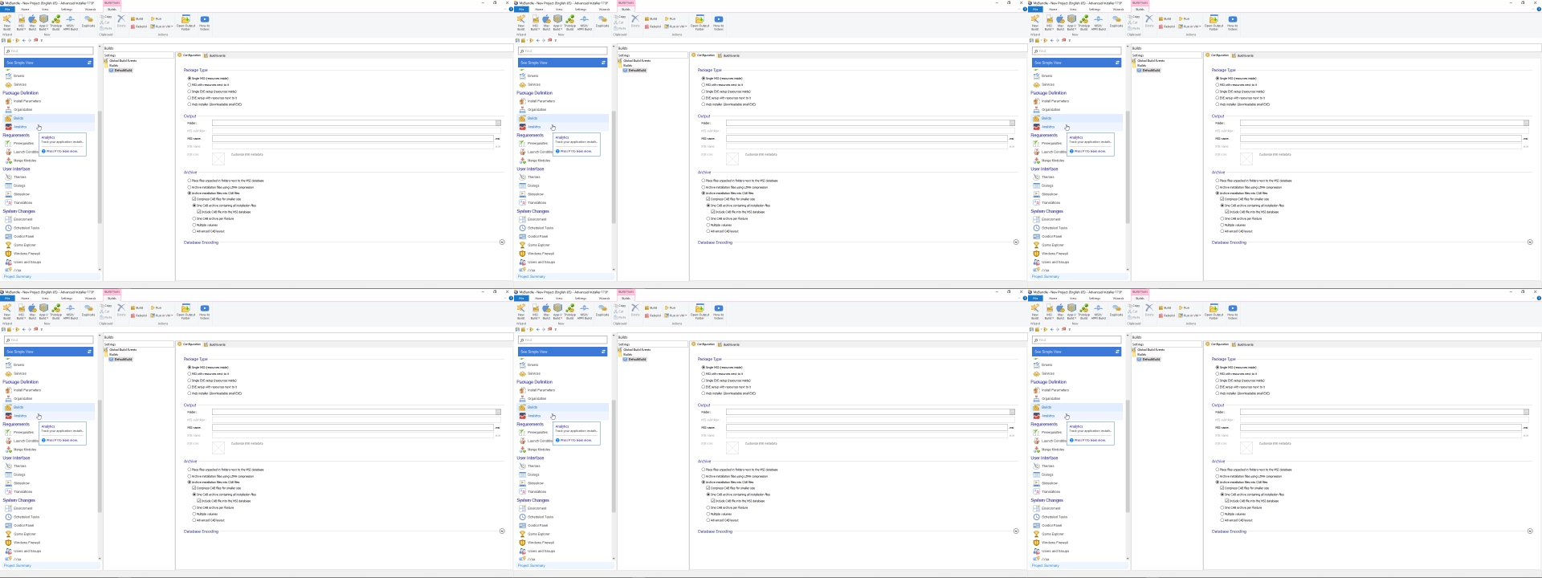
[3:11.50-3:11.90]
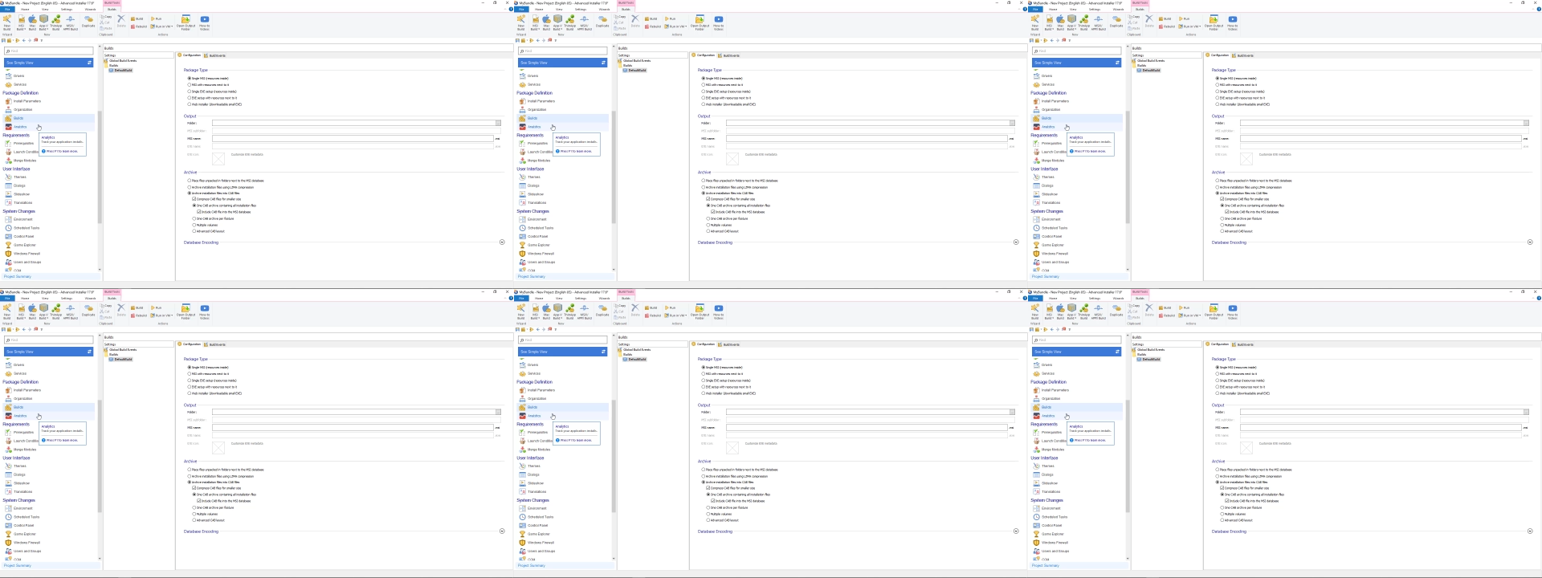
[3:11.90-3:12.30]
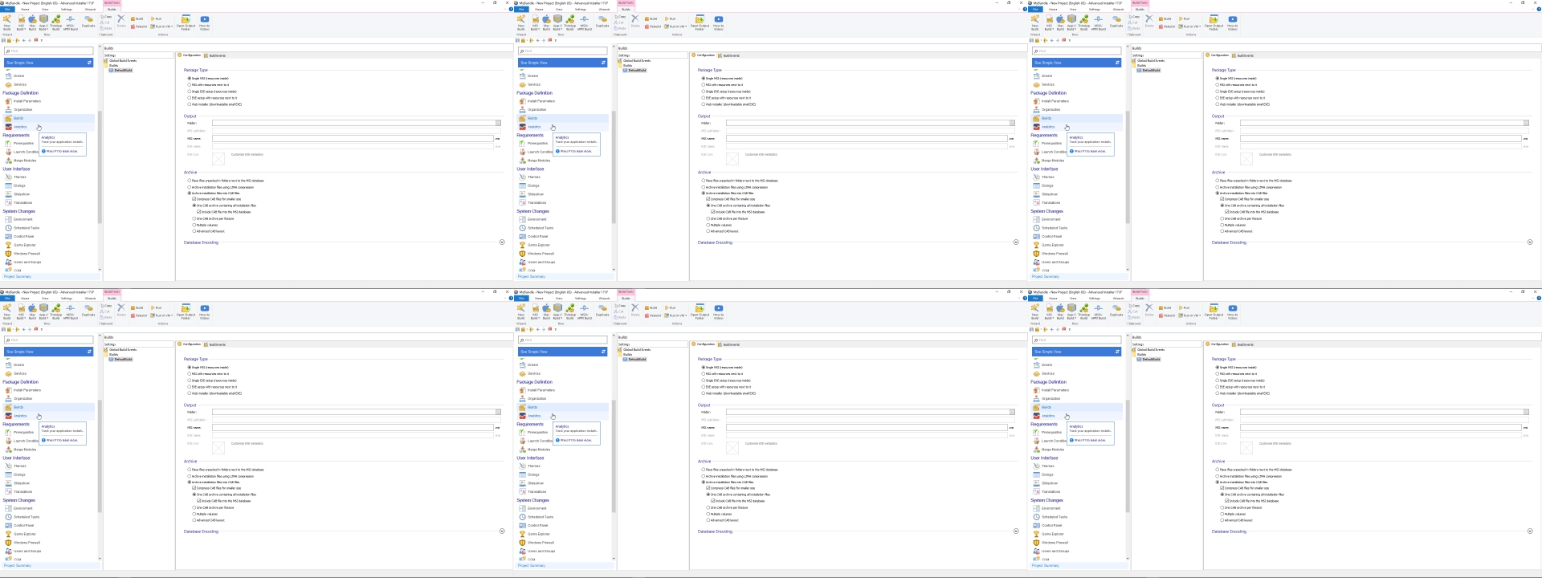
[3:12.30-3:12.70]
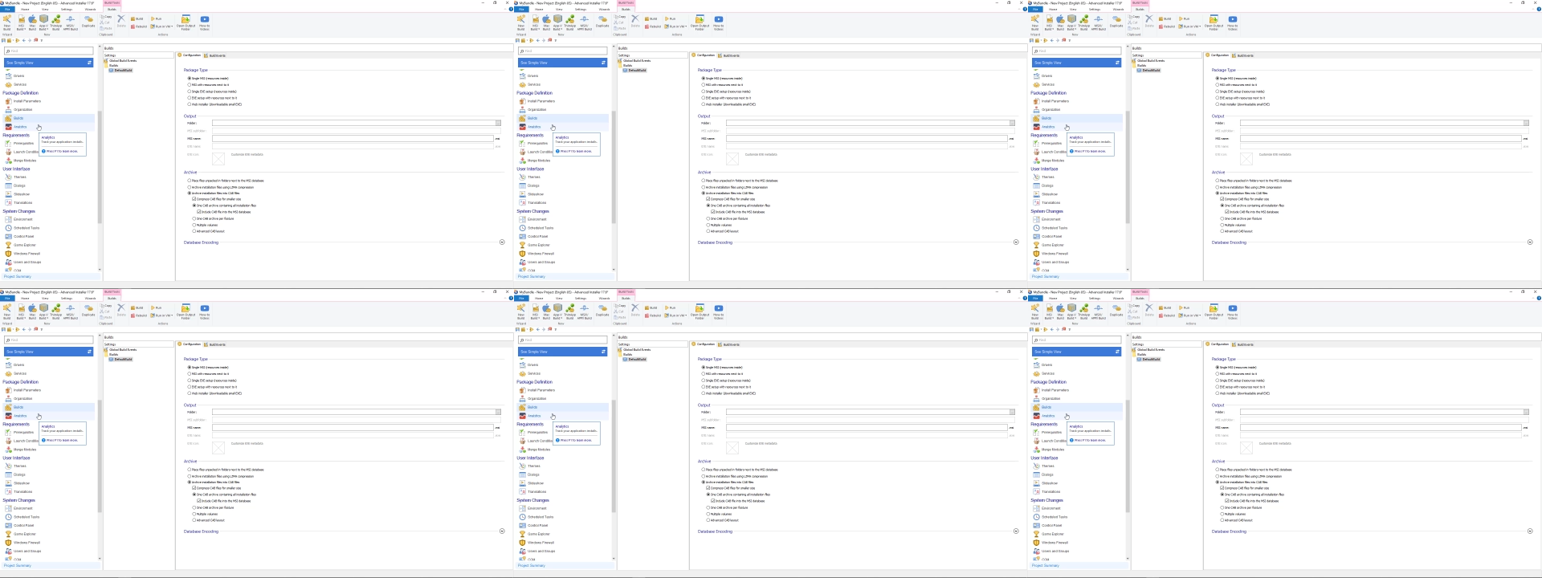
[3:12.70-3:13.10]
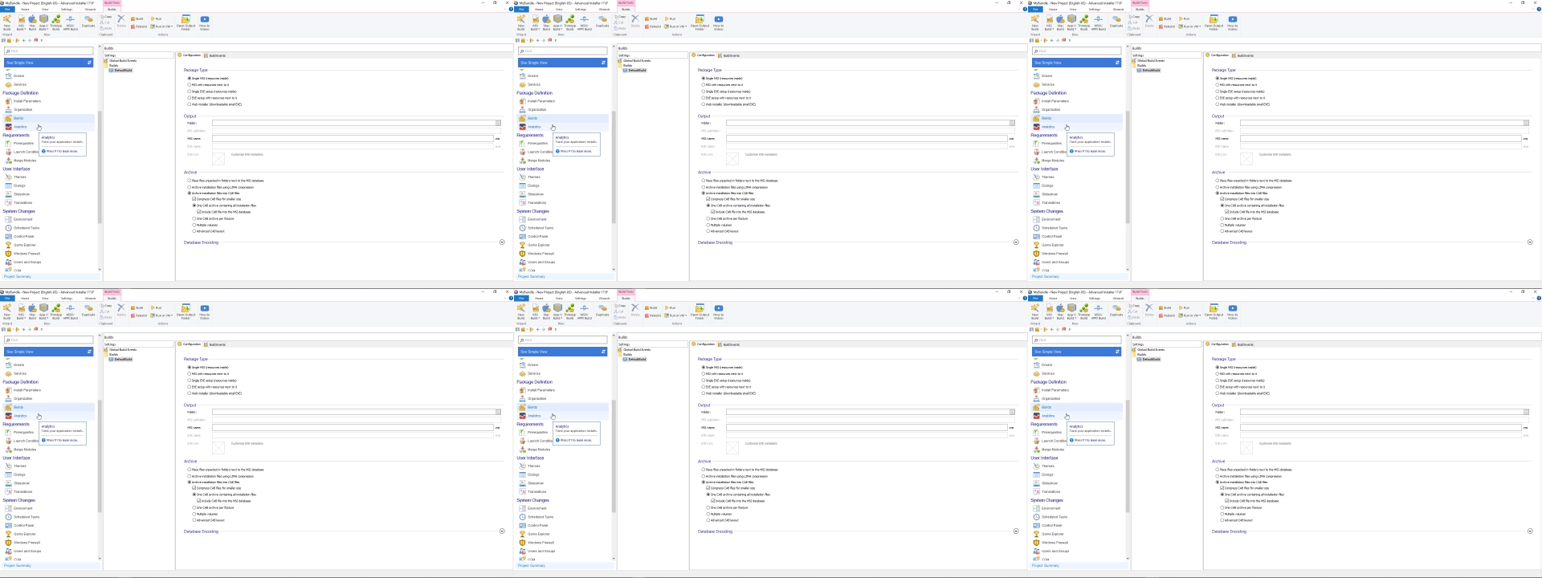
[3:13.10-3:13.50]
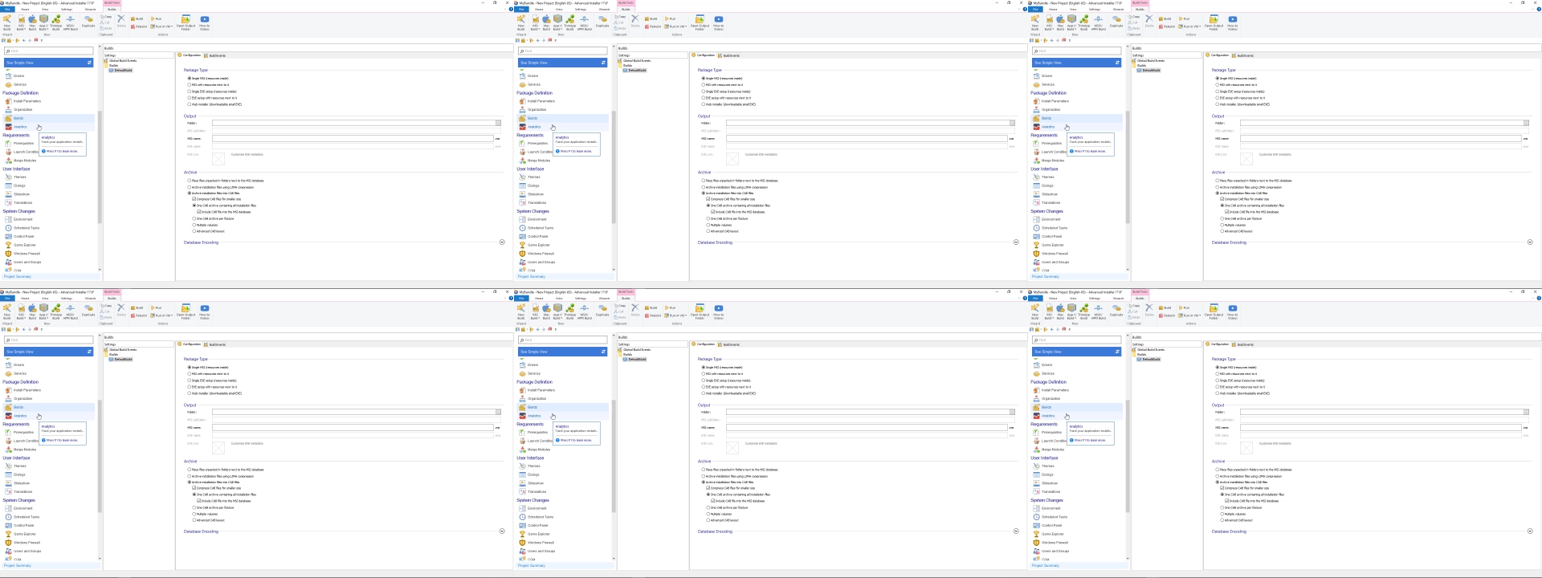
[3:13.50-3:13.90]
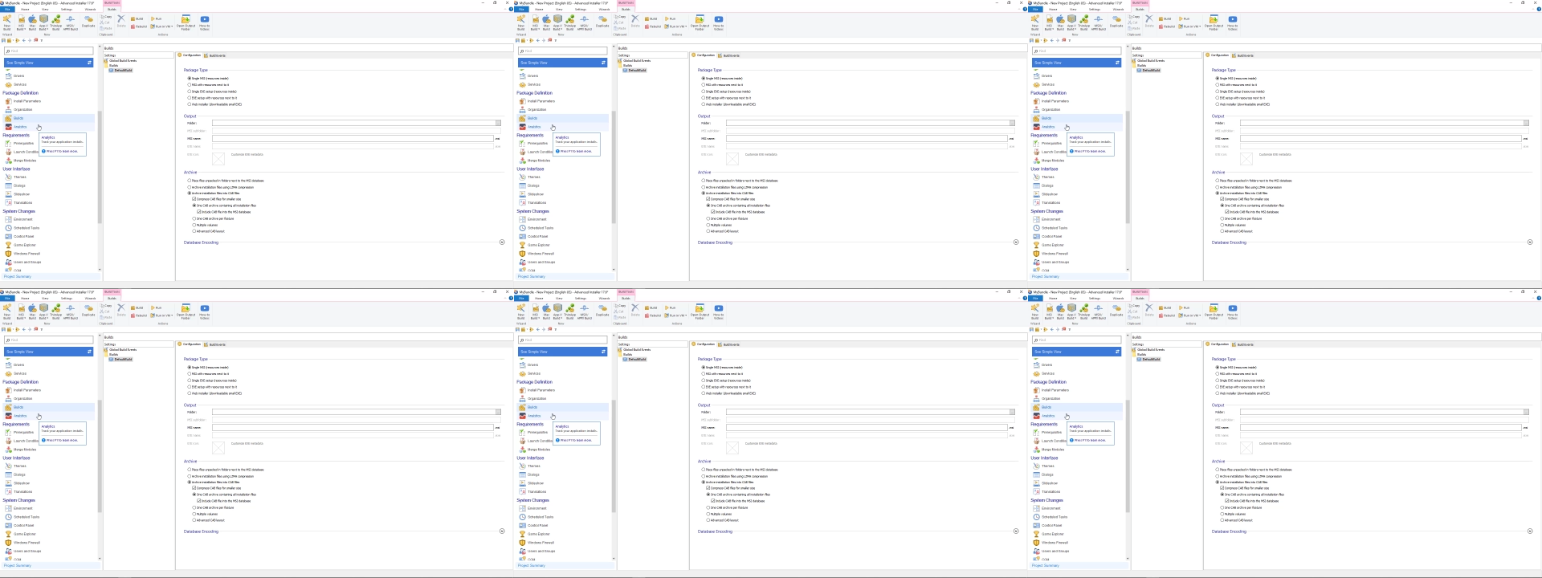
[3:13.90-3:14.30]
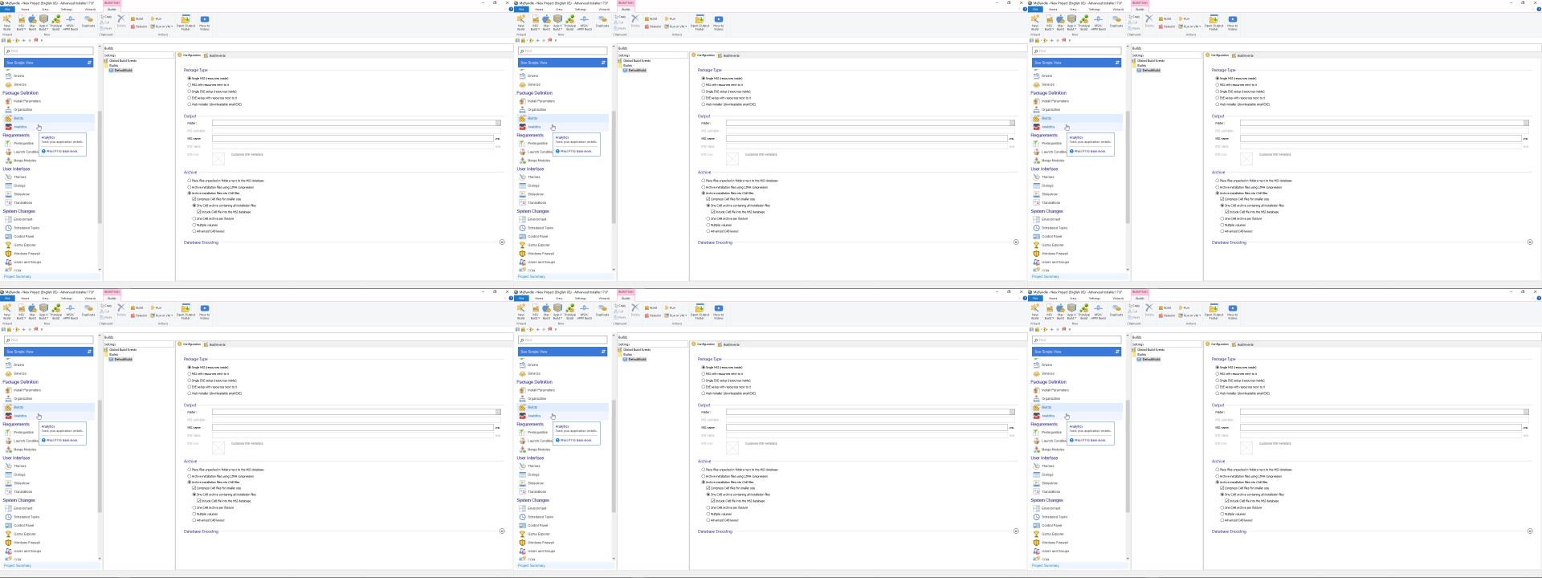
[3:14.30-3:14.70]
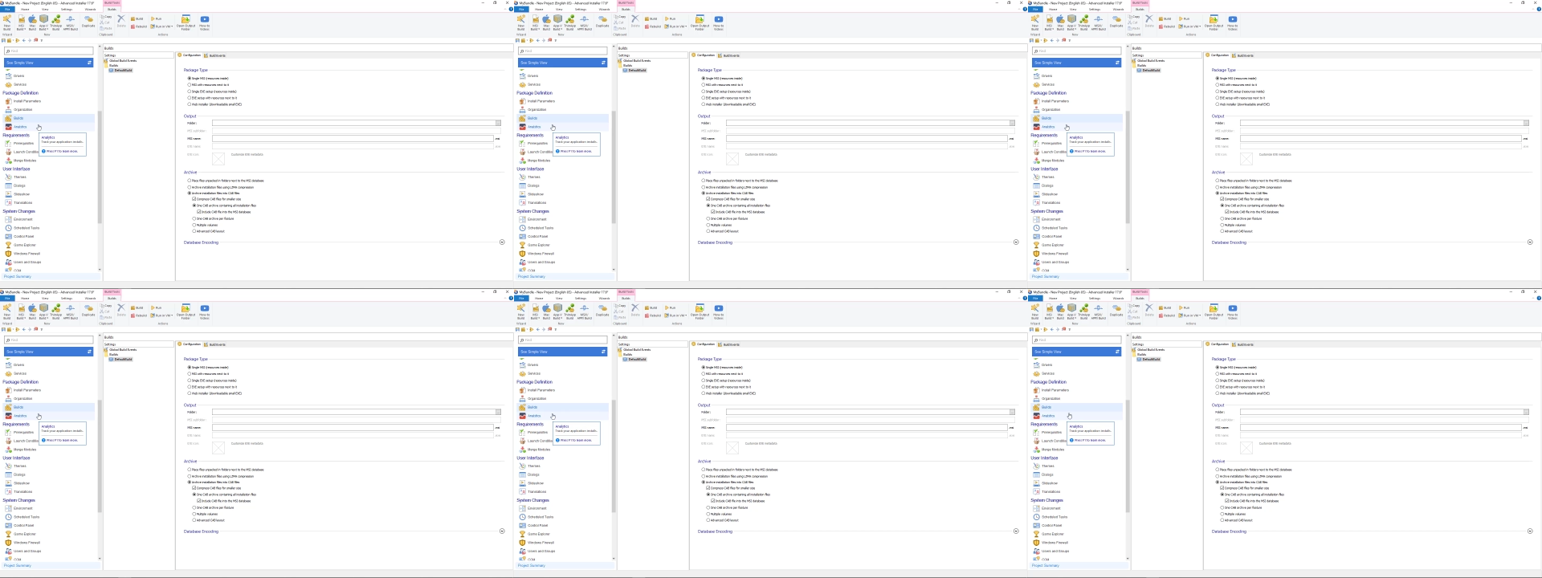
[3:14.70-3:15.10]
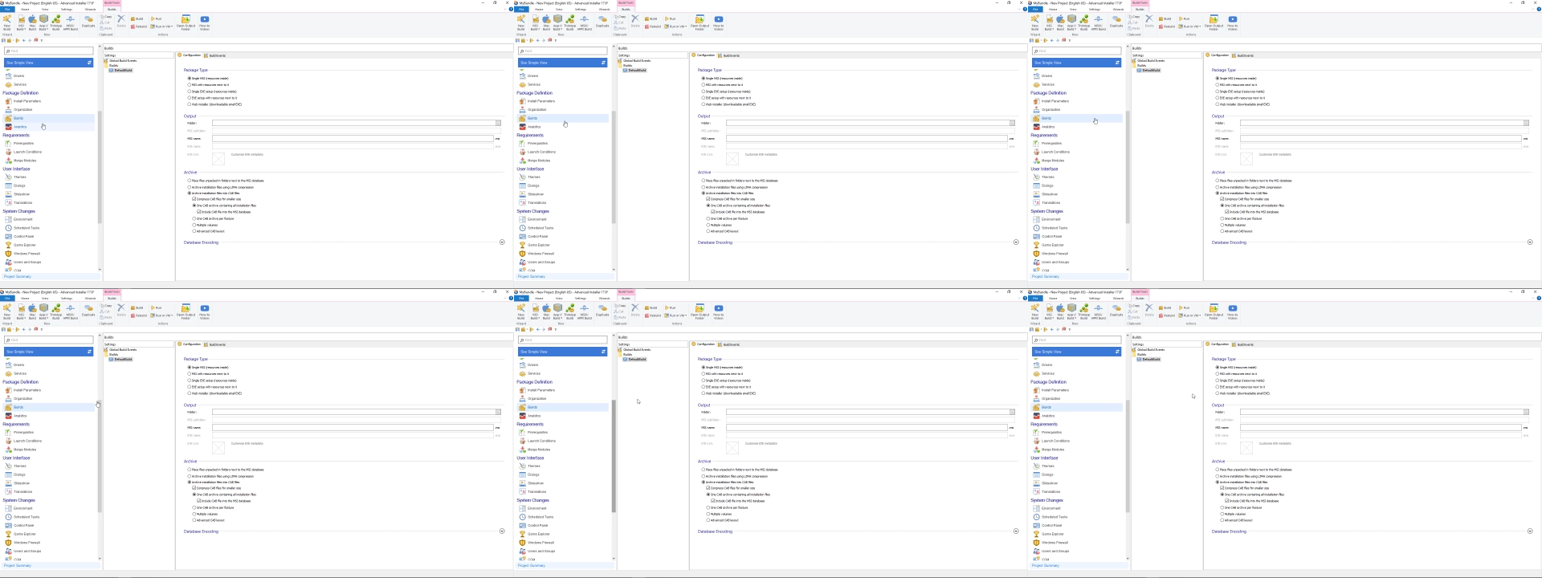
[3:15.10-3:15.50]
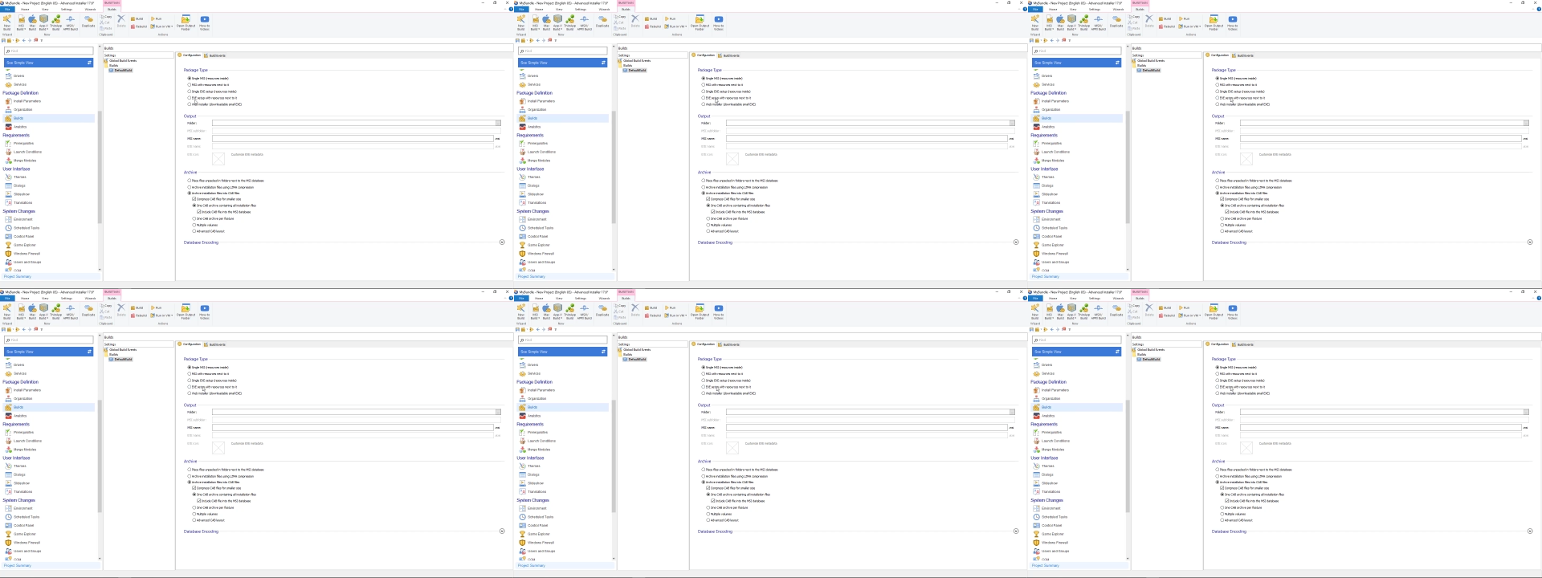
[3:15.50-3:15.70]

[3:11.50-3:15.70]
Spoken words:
Nobody's mouth can be seen.